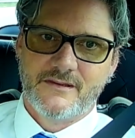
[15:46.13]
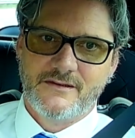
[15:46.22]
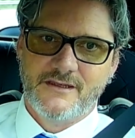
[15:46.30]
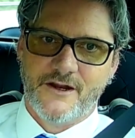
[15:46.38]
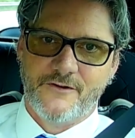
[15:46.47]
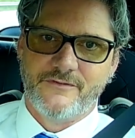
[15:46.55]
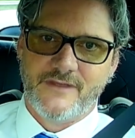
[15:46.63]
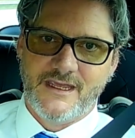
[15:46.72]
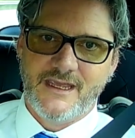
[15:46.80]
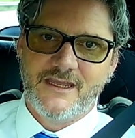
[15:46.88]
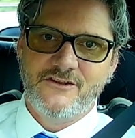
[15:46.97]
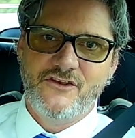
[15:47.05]
the
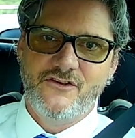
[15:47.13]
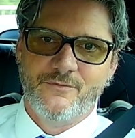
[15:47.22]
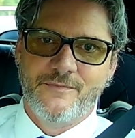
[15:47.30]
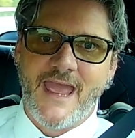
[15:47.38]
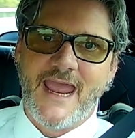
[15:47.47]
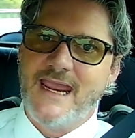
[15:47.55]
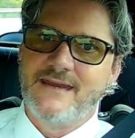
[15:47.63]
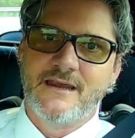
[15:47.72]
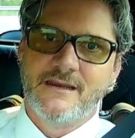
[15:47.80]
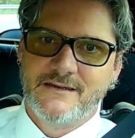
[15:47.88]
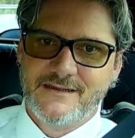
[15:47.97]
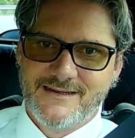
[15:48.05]
inhumane
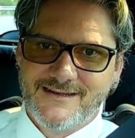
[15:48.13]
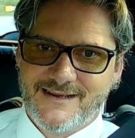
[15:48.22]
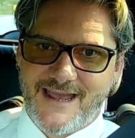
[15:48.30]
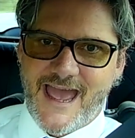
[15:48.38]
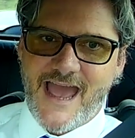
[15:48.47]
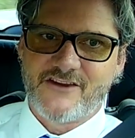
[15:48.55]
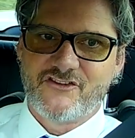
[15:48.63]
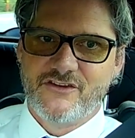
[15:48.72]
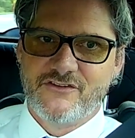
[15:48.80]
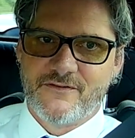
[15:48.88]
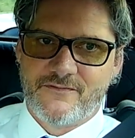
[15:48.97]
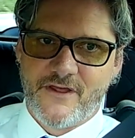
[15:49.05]

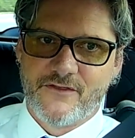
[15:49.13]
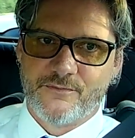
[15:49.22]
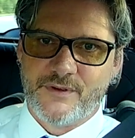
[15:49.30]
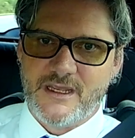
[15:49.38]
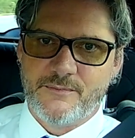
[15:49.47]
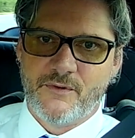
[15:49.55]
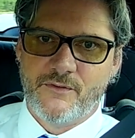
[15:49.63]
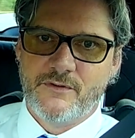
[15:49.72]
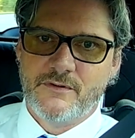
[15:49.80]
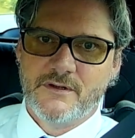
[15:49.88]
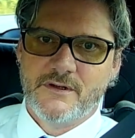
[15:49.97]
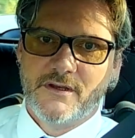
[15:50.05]
actions of other people,
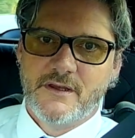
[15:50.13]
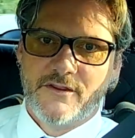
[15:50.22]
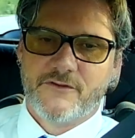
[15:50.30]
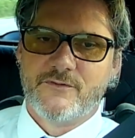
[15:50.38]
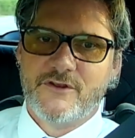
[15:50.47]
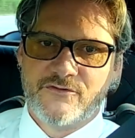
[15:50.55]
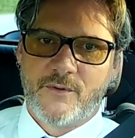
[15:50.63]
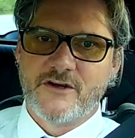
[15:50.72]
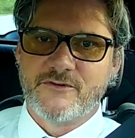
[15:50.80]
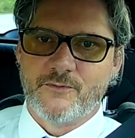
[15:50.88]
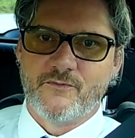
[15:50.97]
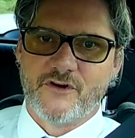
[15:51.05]
the reason why
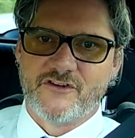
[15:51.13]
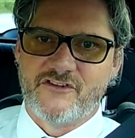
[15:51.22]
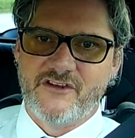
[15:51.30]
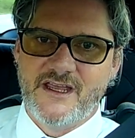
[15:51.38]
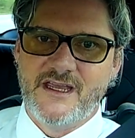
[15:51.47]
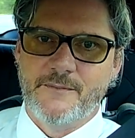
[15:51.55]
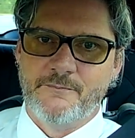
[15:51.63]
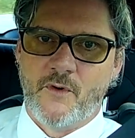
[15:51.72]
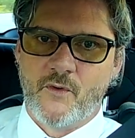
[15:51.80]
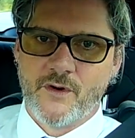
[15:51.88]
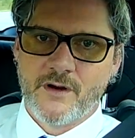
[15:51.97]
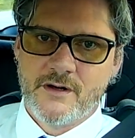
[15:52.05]
we're seeing it
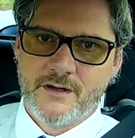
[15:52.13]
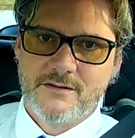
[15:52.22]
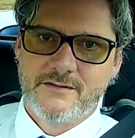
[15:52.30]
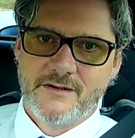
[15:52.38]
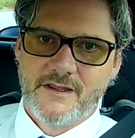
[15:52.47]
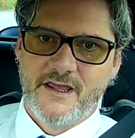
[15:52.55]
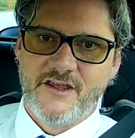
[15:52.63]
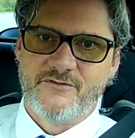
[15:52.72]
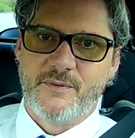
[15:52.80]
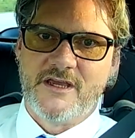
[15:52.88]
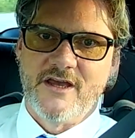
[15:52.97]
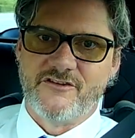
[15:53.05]
more is
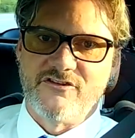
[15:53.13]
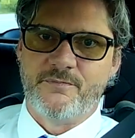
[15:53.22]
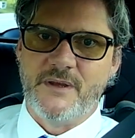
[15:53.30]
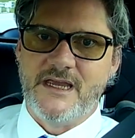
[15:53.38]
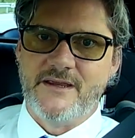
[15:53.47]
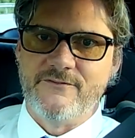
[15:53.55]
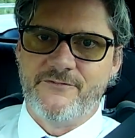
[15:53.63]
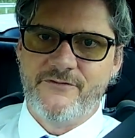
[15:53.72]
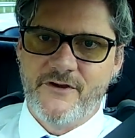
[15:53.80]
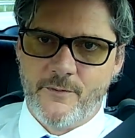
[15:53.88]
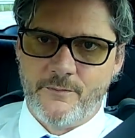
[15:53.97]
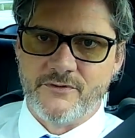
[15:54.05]
because it's being
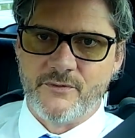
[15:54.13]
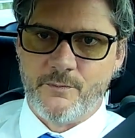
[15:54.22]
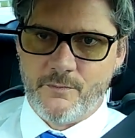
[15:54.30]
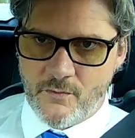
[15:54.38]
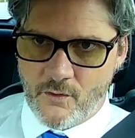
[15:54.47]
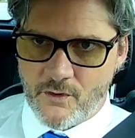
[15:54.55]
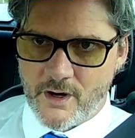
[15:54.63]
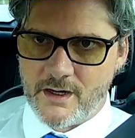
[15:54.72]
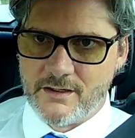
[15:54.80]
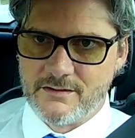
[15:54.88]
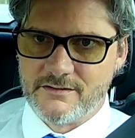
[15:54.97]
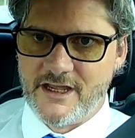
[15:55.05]
filmed more.
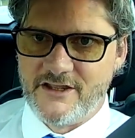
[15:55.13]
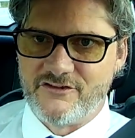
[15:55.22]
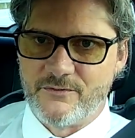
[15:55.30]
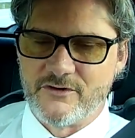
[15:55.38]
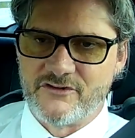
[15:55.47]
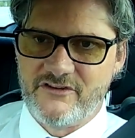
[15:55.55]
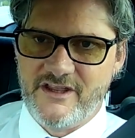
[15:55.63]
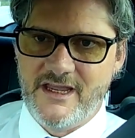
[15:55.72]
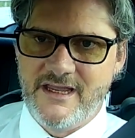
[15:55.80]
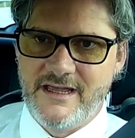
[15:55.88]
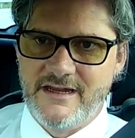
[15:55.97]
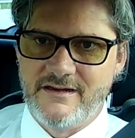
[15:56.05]
And so we're
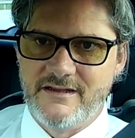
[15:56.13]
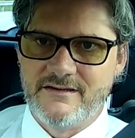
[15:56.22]
seeing it